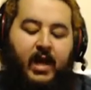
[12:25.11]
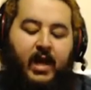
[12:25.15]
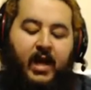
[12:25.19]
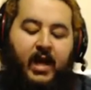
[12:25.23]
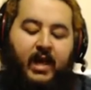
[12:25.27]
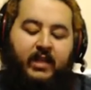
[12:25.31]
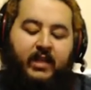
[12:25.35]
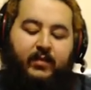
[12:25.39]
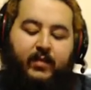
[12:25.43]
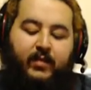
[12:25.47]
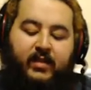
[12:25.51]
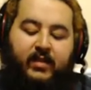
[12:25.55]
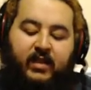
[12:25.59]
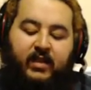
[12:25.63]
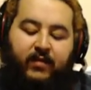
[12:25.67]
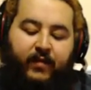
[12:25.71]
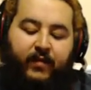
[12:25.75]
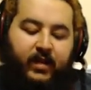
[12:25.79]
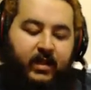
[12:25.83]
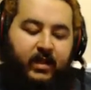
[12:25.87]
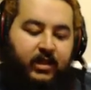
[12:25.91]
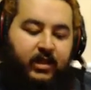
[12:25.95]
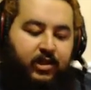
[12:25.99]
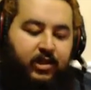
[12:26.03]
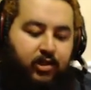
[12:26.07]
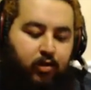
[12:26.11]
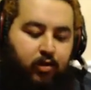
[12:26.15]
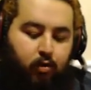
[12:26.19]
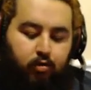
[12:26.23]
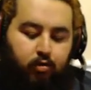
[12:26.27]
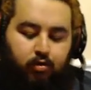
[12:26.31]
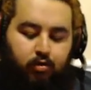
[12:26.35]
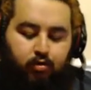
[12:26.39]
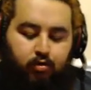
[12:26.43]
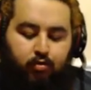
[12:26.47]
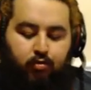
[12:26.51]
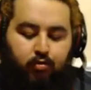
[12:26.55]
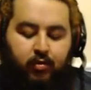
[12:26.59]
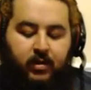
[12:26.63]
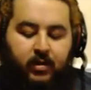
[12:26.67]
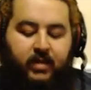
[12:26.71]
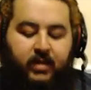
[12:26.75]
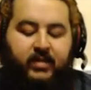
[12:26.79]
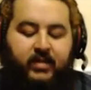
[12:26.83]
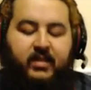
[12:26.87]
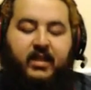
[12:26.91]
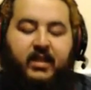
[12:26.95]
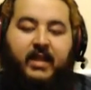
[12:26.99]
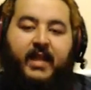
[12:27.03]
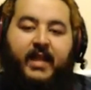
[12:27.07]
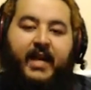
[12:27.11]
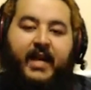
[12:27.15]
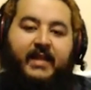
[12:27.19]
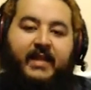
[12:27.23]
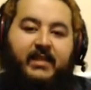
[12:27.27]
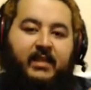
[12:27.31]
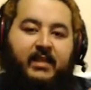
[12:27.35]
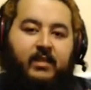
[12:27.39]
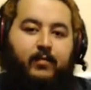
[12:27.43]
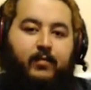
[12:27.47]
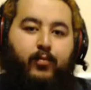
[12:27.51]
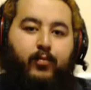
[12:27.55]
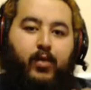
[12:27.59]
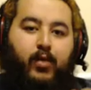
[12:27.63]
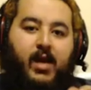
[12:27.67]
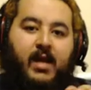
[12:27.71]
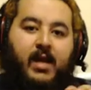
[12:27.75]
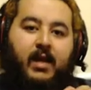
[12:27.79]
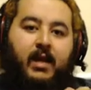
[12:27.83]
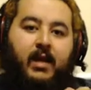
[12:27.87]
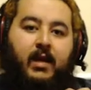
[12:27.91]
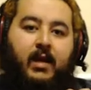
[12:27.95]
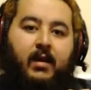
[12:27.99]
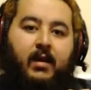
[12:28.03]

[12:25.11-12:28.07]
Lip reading: I specifically showed you this Classics branding.